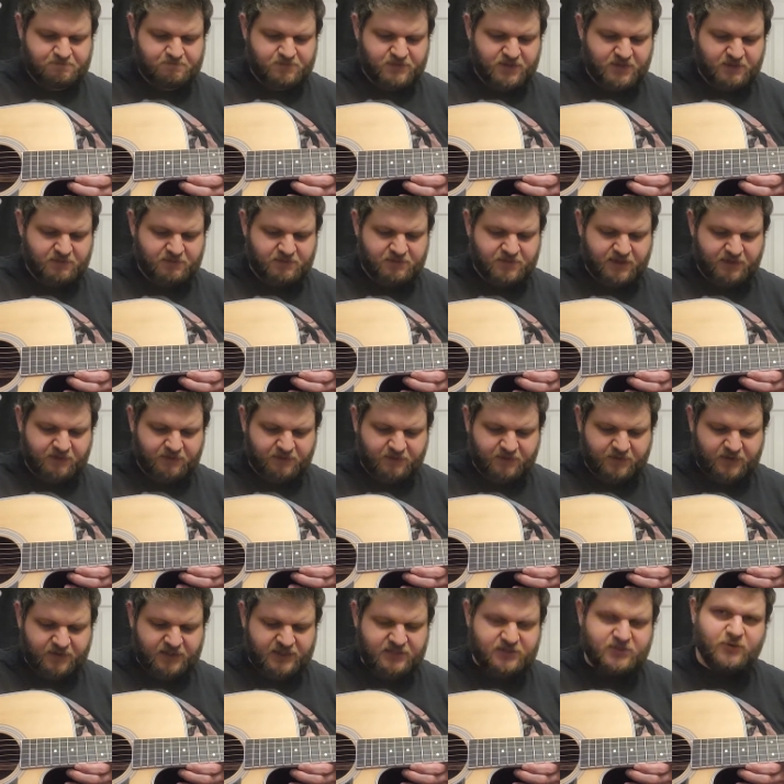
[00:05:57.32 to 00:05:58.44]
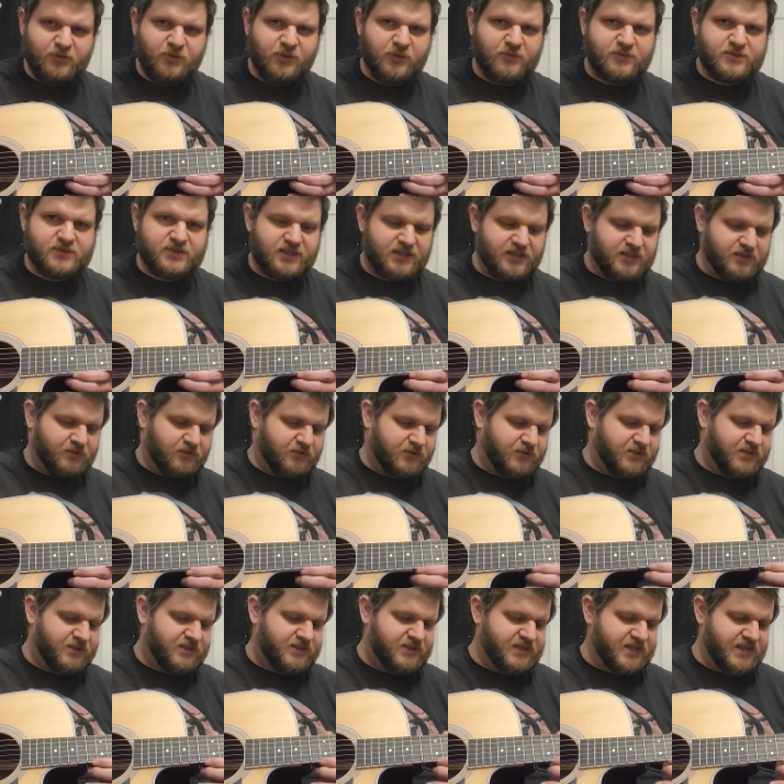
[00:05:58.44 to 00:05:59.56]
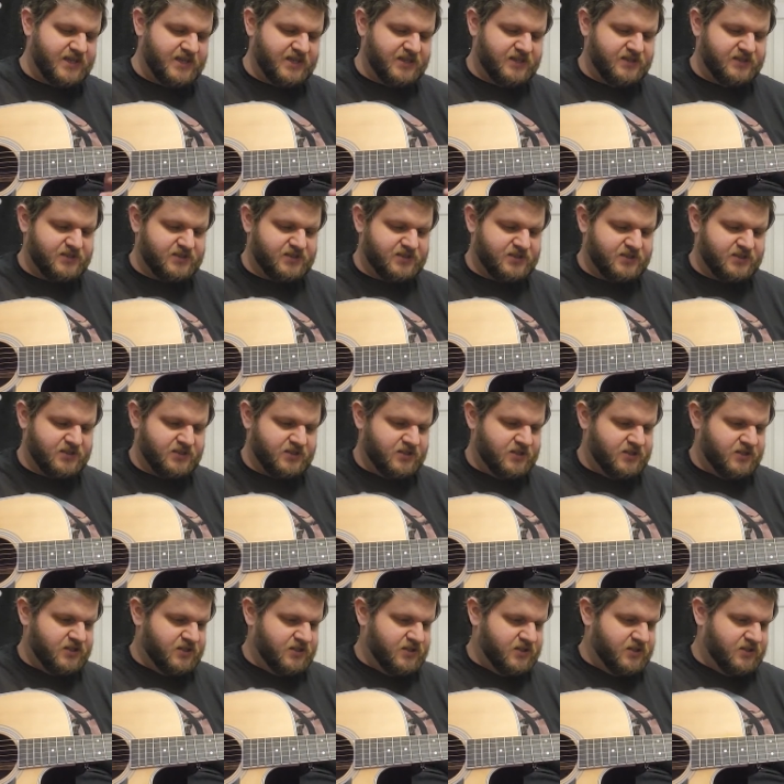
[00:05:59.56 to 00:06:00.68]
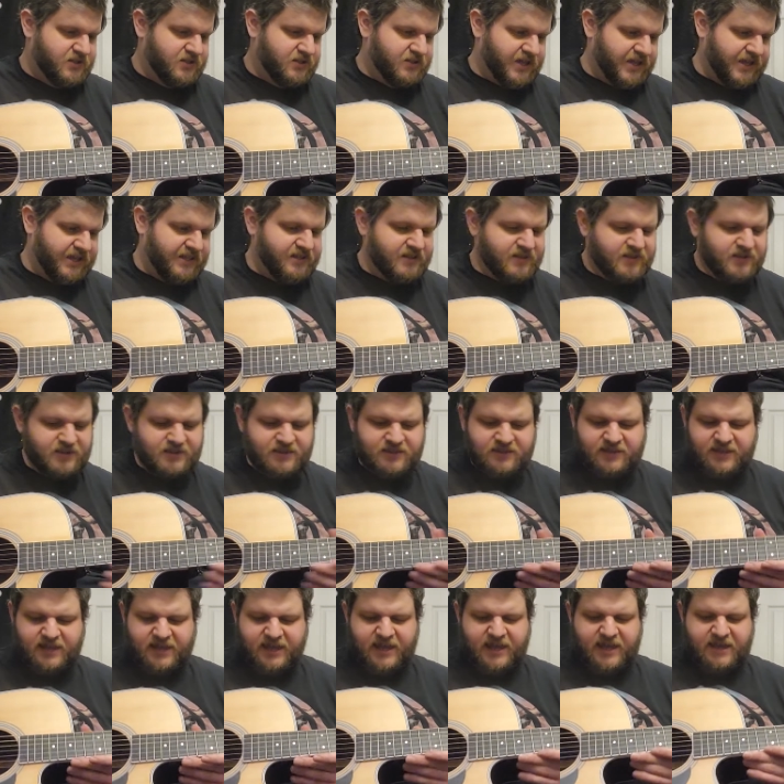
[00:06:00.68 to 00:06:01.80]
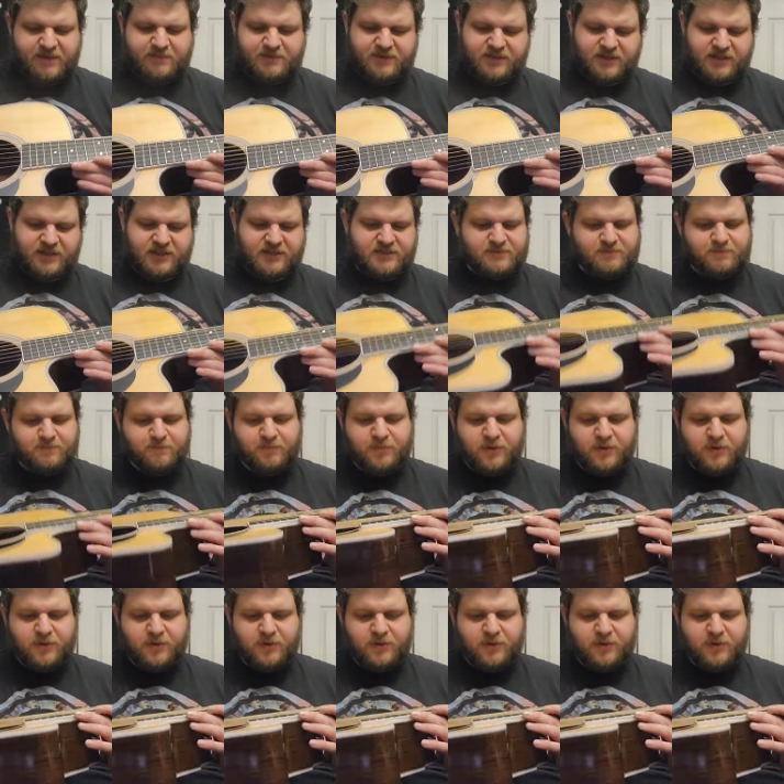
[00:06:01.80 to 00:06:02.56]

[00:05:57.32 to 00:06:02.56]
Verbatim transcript: They, they really do those little things, like the ebony is